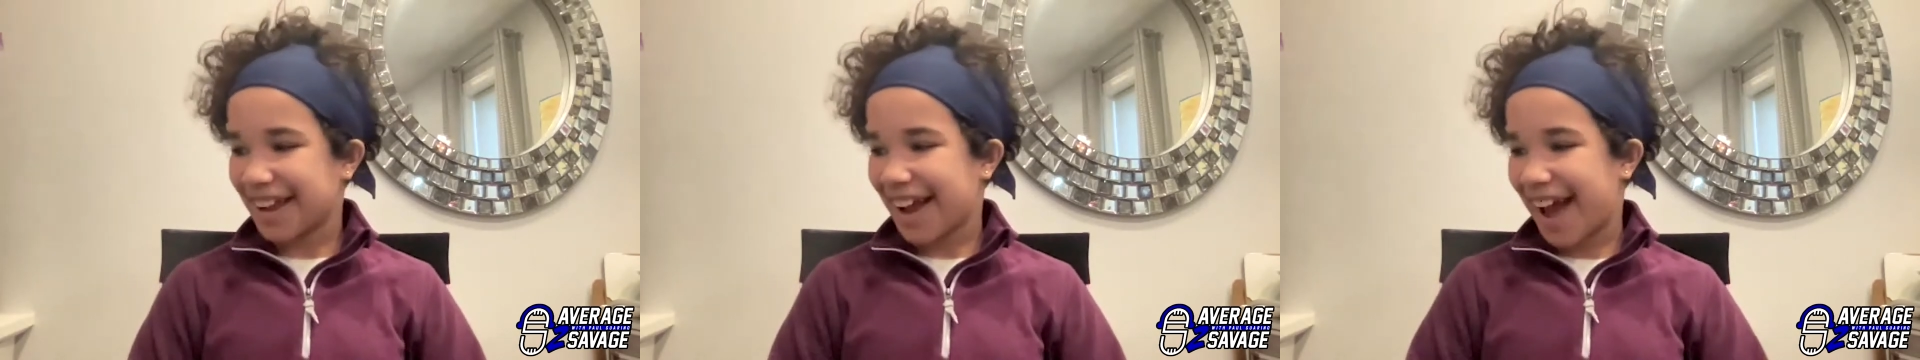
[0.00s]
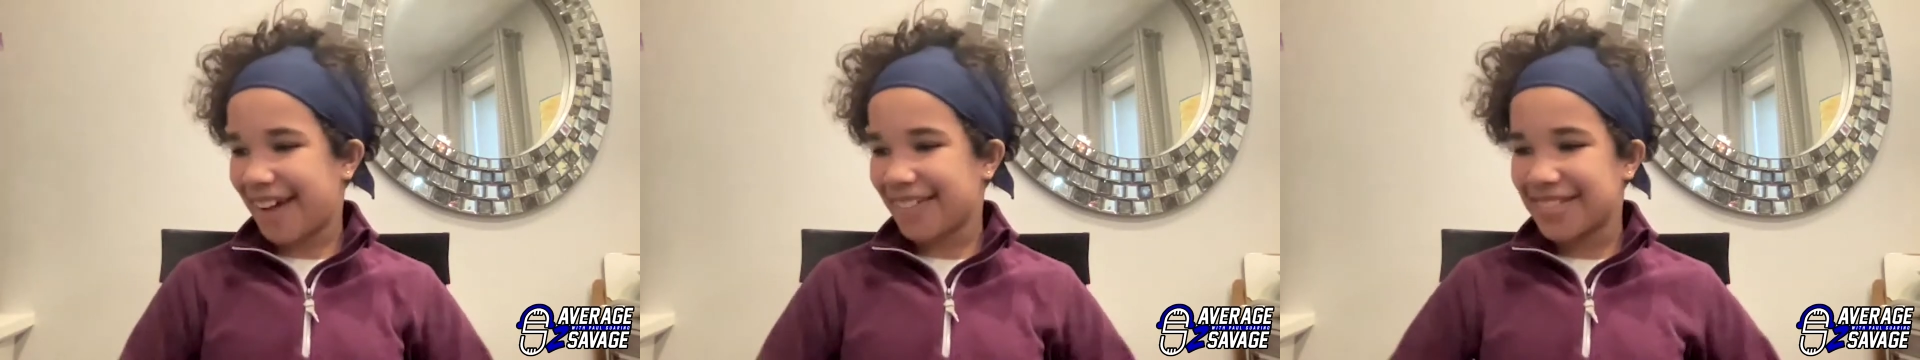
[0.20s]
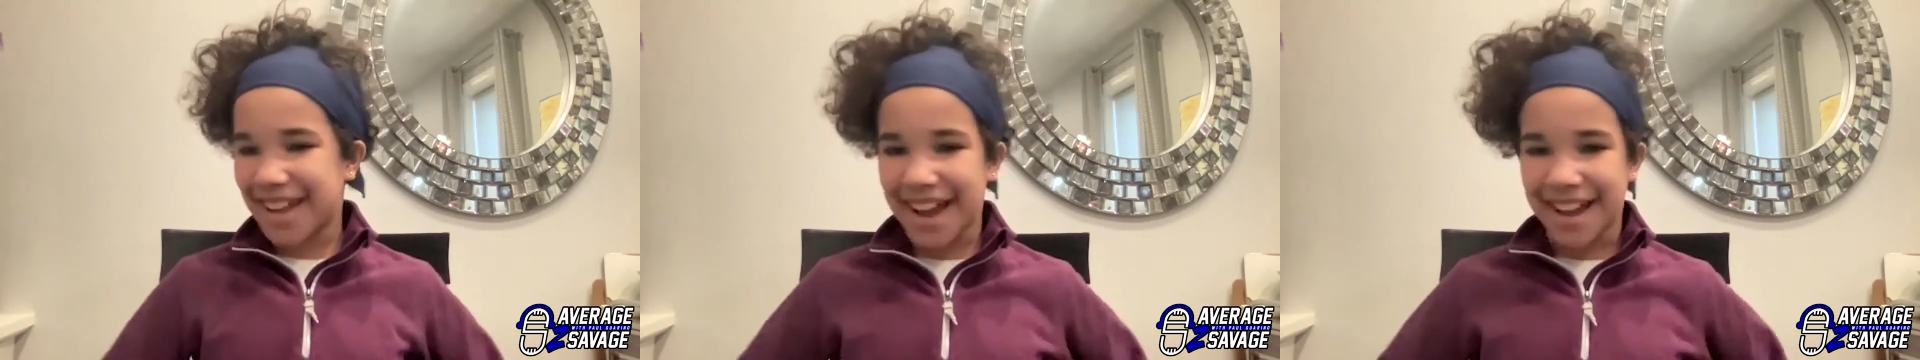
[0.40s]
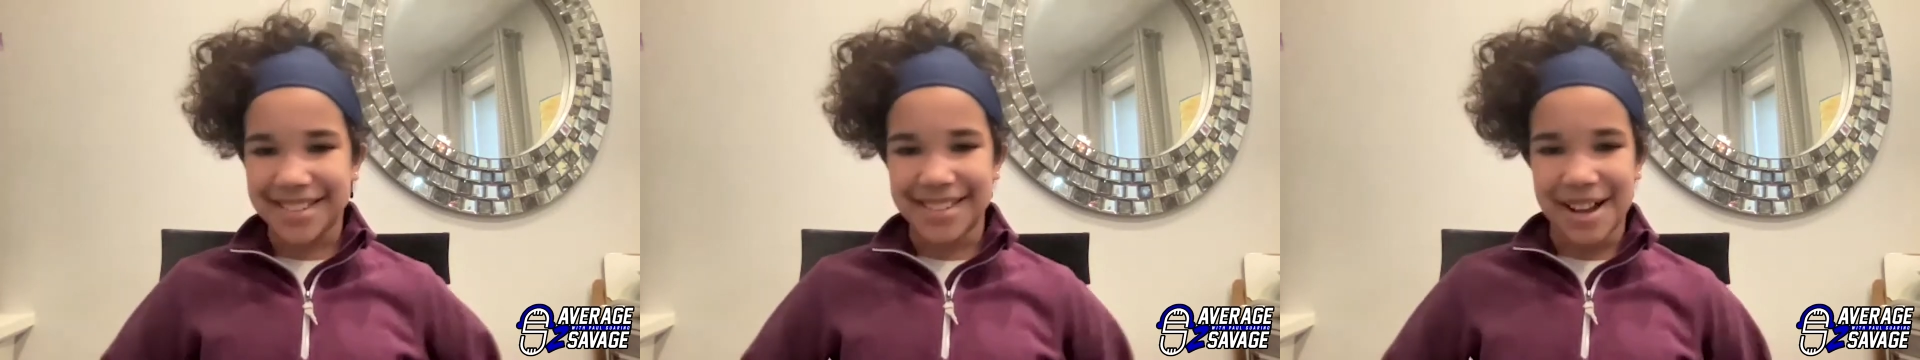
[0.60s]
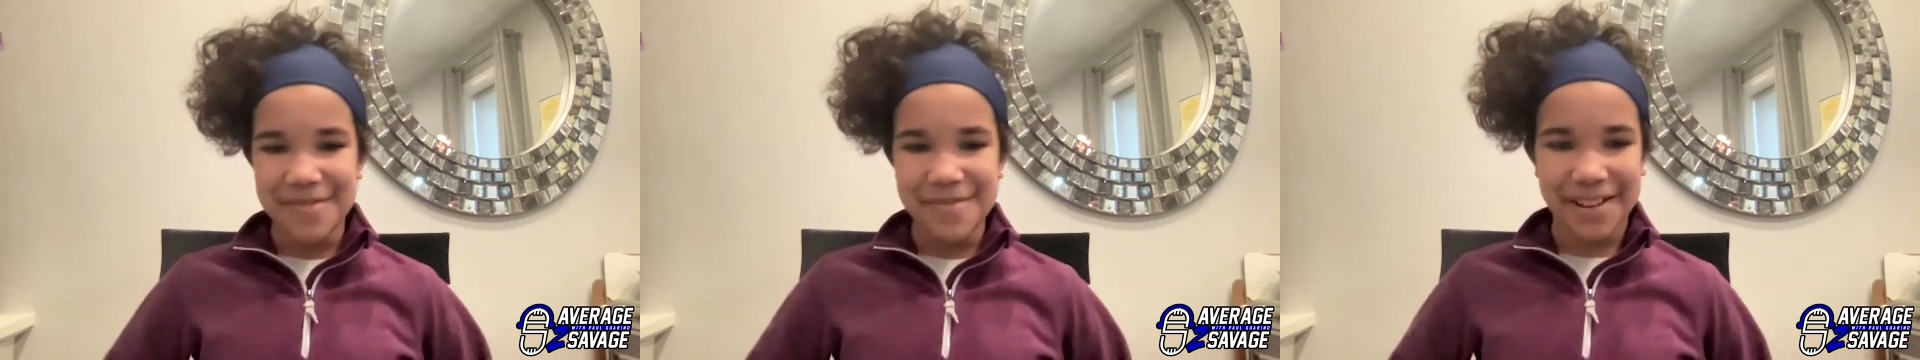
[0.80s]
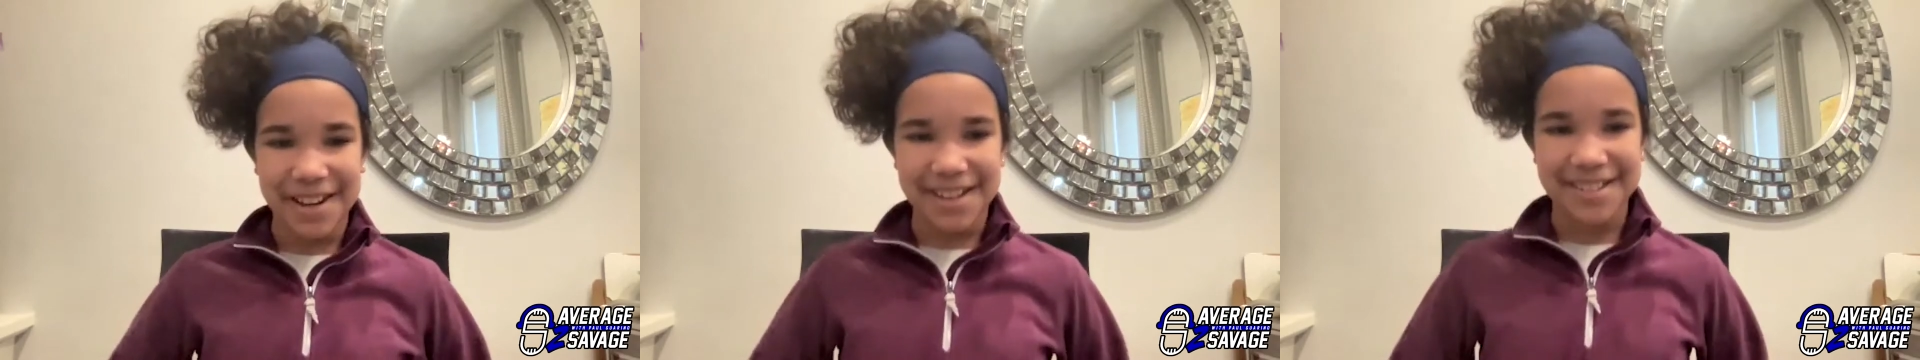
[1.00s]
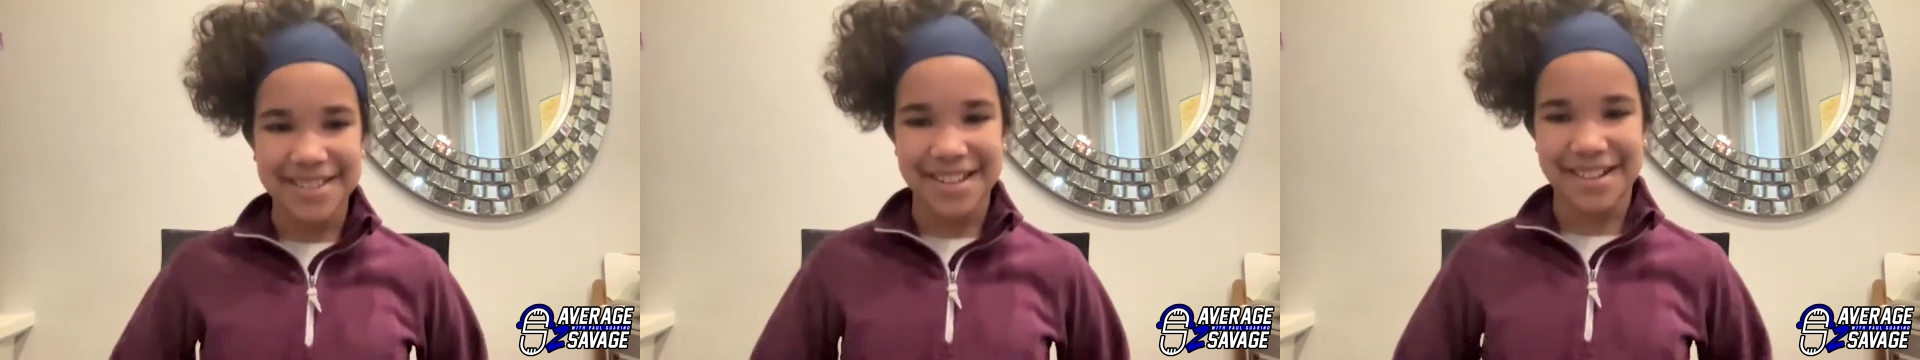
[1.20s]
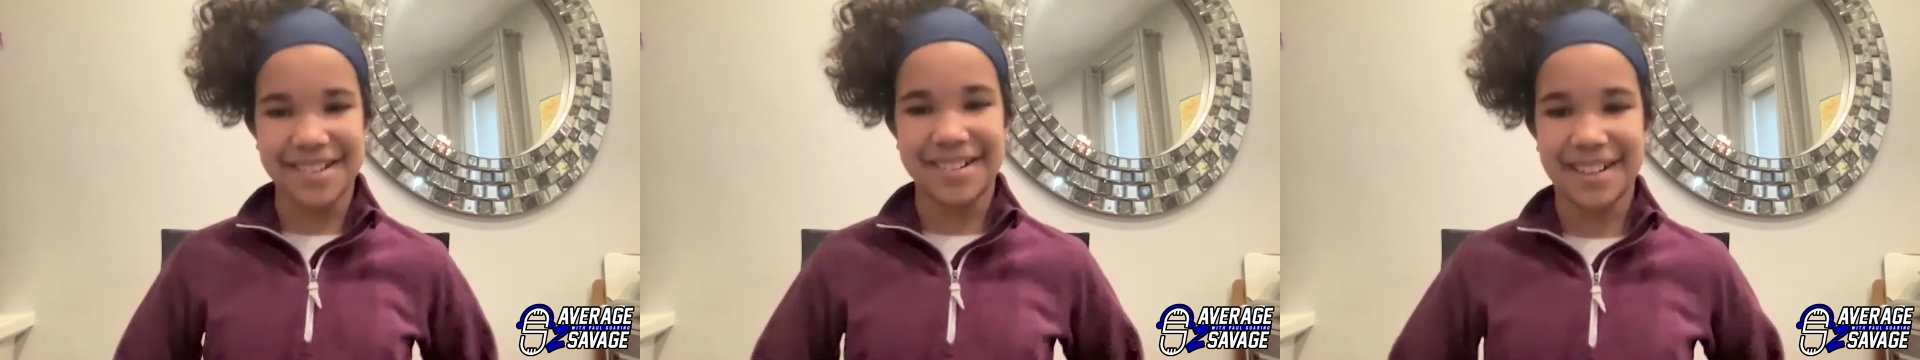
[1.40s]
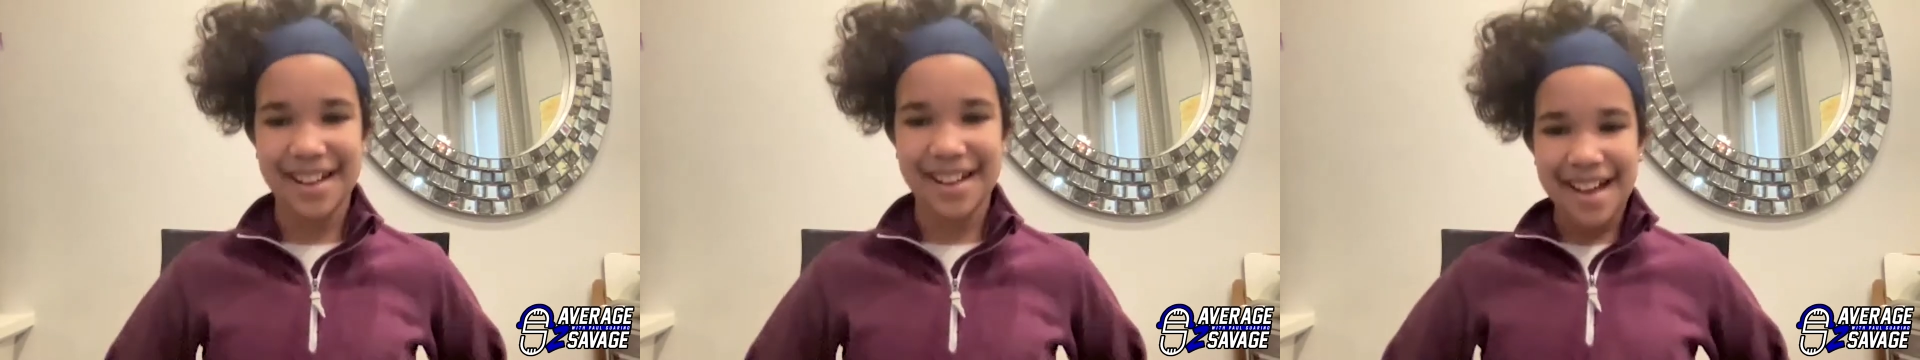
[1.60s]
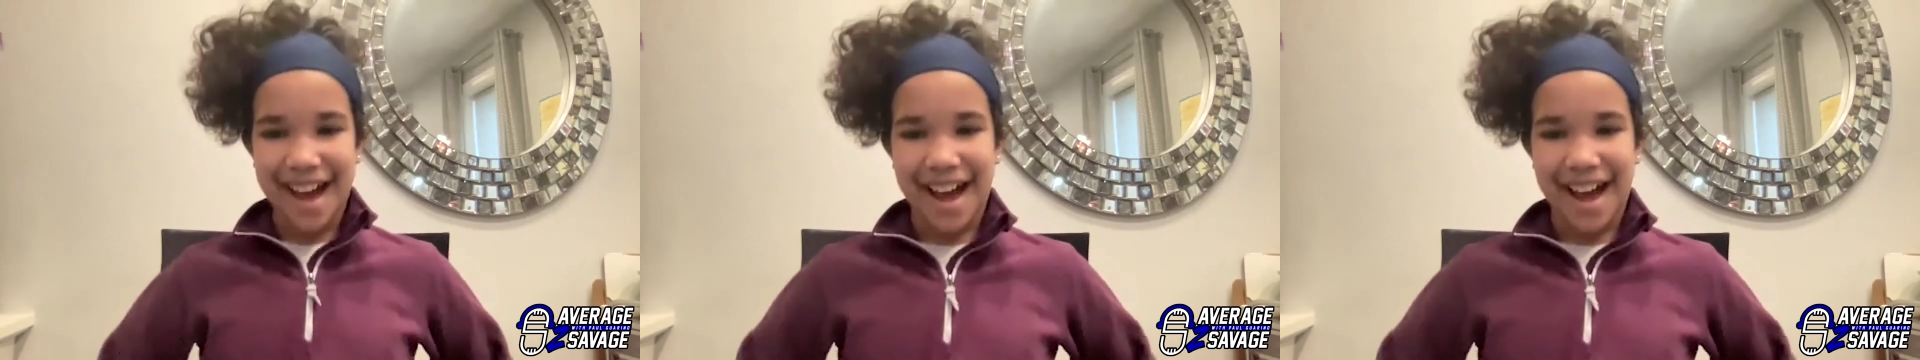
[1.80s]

I have to ask somebody. So yeah.